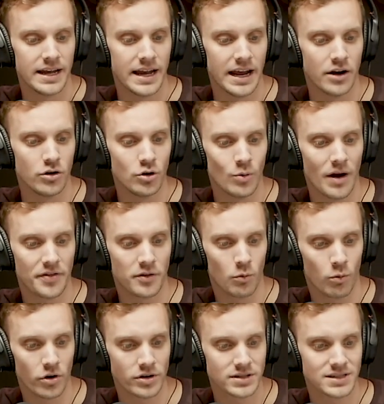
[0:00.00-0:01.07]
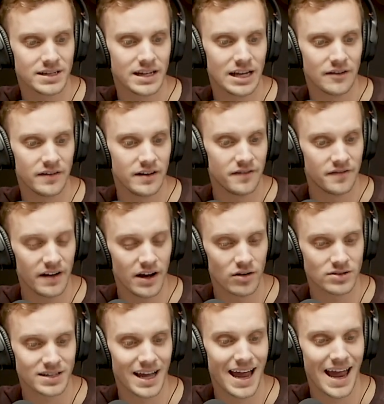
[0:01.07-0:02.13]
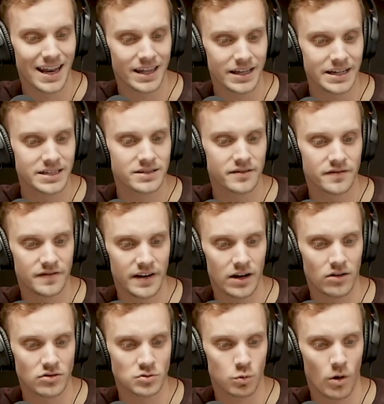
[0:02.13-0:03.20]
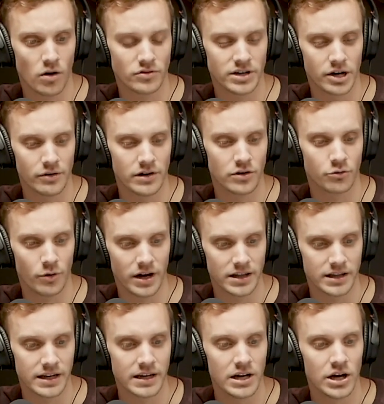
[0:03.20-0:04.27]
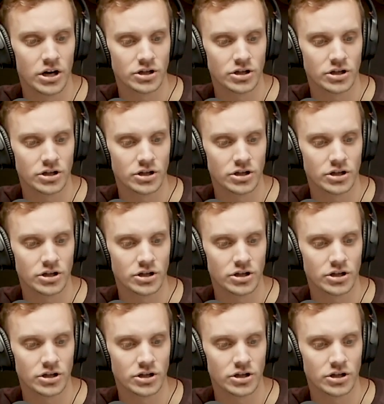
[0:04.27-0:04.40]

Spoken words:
and who at the worst, if he fails, at least fails while daring greatly,